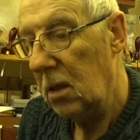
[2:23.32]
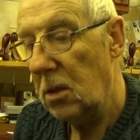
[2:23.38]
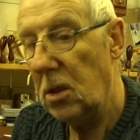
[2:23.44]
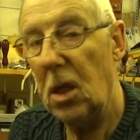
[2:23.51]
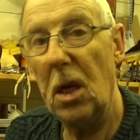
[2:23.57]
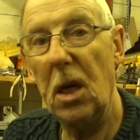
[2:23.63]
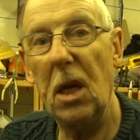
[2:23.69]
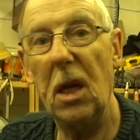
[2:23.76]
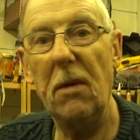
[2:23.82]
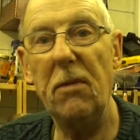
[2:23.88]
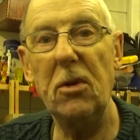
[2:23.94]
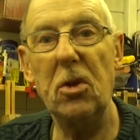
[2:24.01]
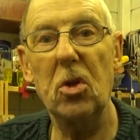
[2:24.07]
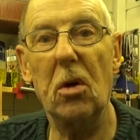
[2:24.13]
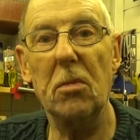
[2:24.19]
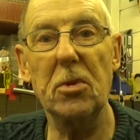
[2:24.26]
done a lovely
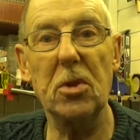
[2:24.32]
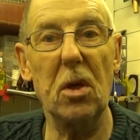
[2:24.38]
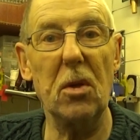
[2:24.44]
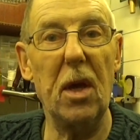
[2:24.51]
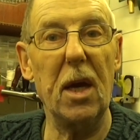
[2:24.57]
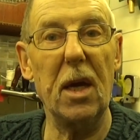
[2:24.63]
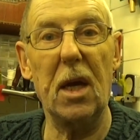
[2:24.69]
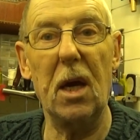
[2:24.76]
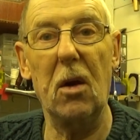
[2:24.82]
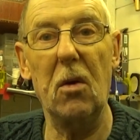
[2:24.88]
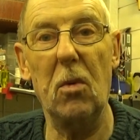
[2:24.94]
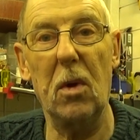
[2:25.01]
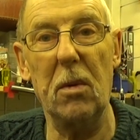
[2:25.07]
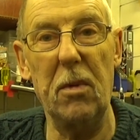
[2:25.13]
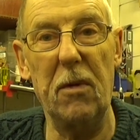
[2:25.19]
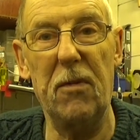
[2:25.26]
job. So that'll go in
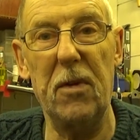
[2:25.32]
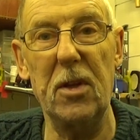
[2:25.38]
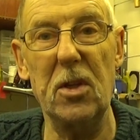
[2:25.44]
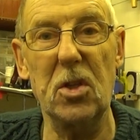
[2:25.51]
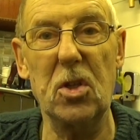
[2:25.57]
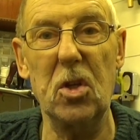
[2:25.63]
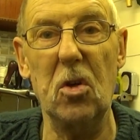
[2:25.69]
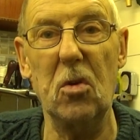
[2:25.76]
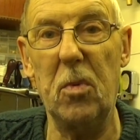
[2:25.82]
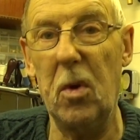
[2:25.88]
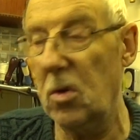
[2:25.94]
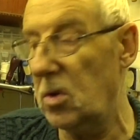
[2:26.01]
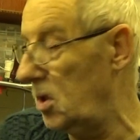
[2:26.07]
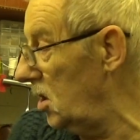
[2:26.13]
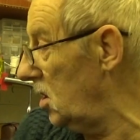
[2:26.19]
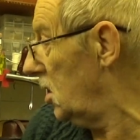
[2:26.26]
one of my flint and steel
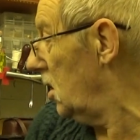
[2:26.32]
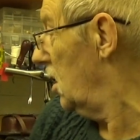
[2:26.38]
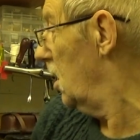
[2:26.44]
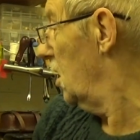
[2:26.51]
boxes,